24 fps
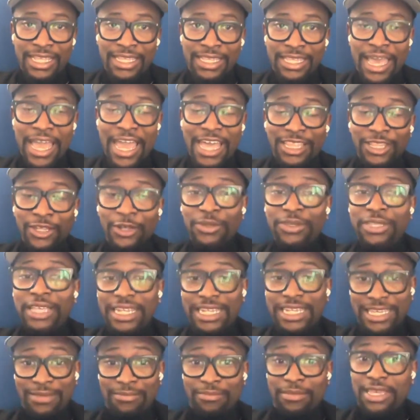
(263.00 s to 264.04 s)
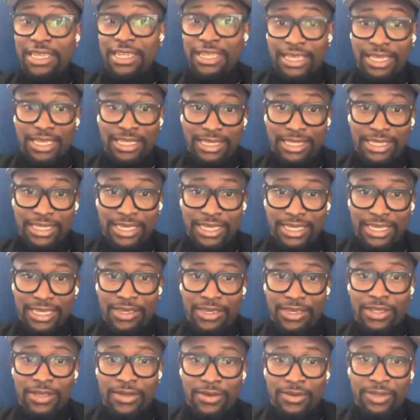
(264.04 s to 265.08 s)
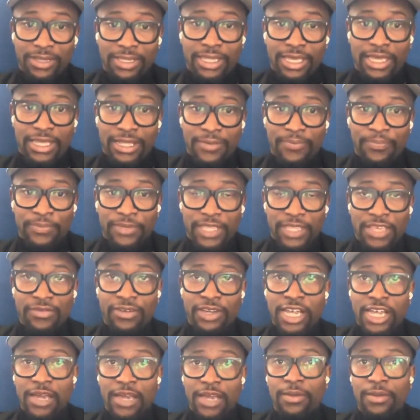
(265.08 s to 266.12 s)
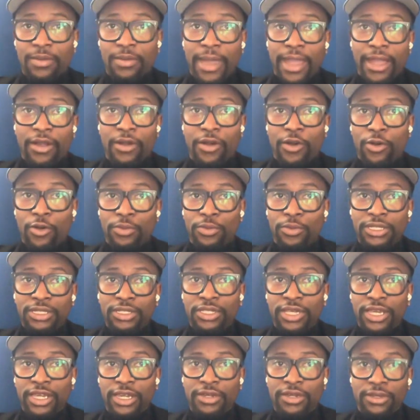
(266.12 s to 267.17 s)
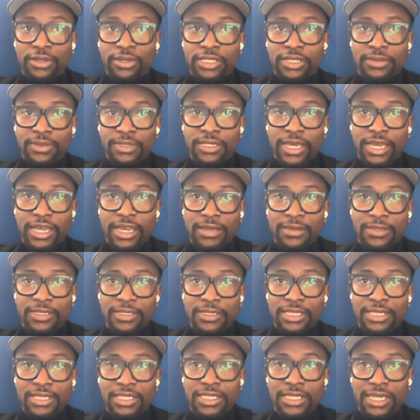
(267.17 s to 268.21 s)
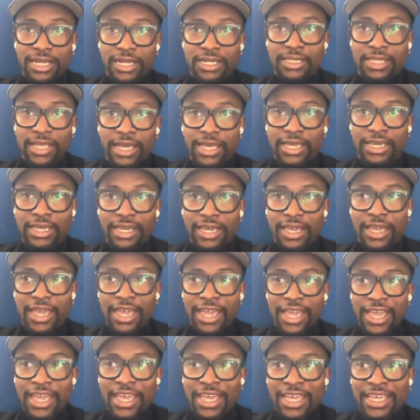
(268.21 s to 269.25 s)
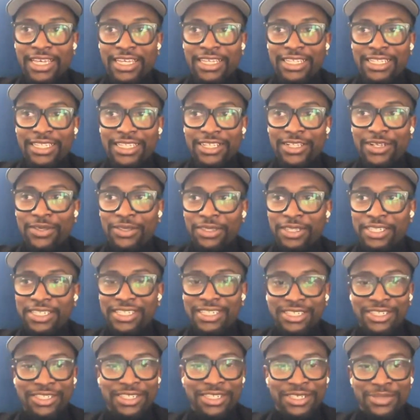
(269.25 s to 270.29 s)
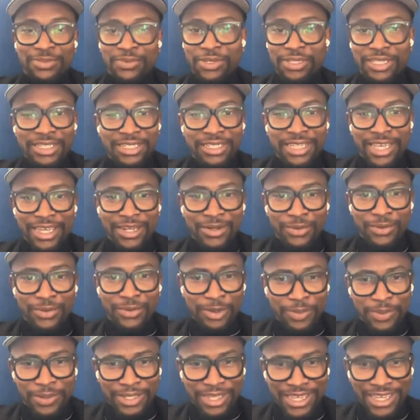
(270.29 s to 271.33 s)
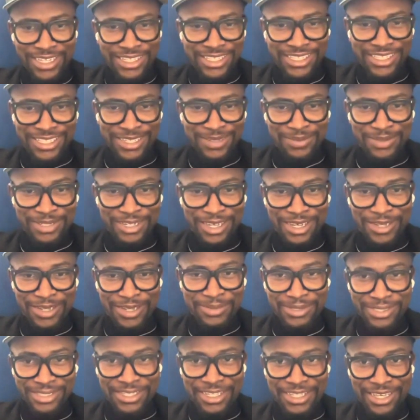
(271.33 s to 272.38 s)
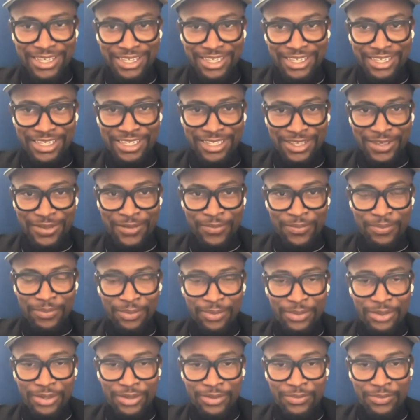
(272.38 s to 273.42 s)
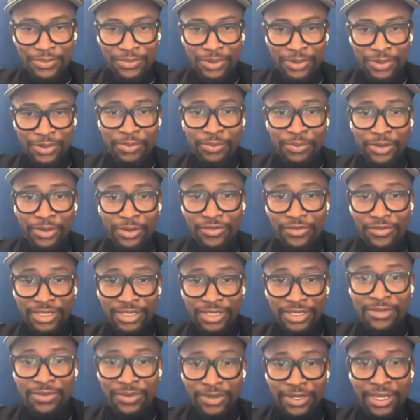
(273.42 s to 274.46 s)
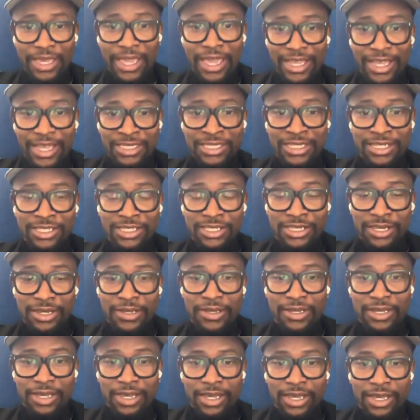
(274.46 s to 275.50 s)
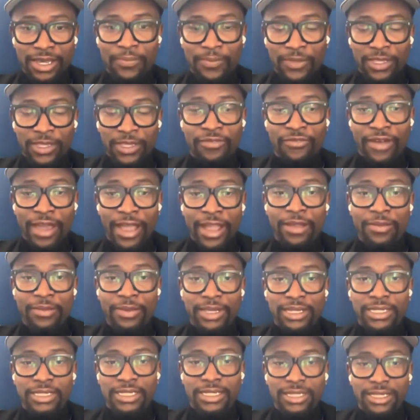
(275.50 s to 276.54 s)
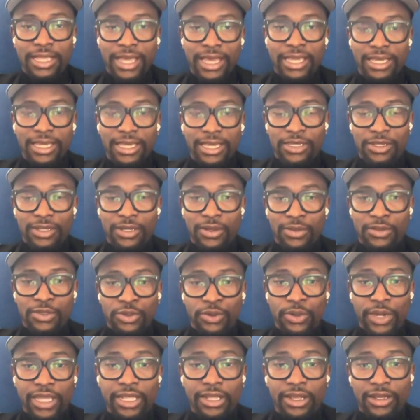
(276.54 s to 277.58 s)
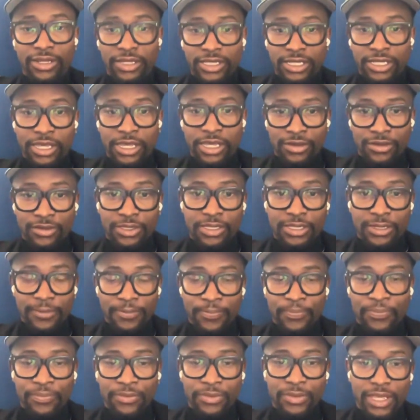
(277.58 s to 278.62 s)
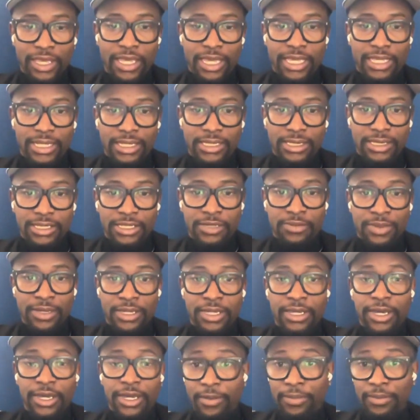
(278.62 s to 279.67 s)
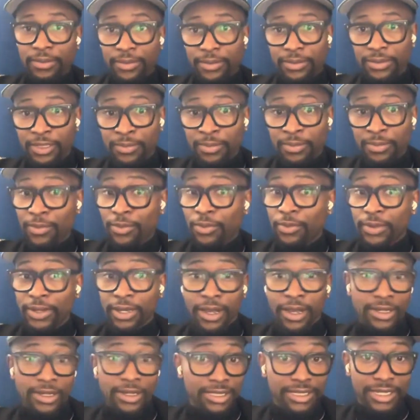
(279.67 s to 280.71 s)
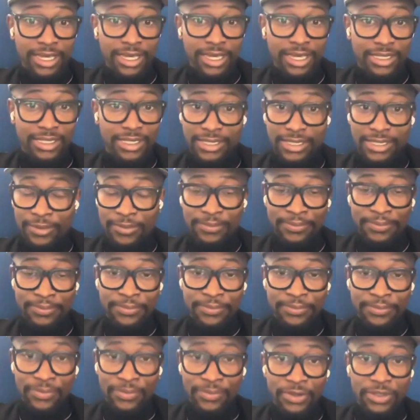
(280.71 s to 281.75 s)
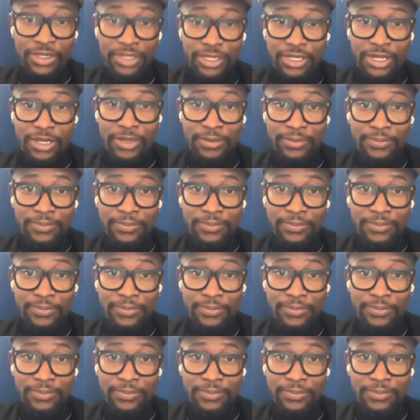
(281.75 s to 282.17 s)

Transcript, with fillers: I learned that immediately, you know, and then even coming back home to Shaker sometimes it's just kind of like you know, this is just really not a real place sometimes. Like, you know, but what a privilege that we had such a uh, an environment to like, you know, train ourselves and to become the people we are today. So, you know, yeah,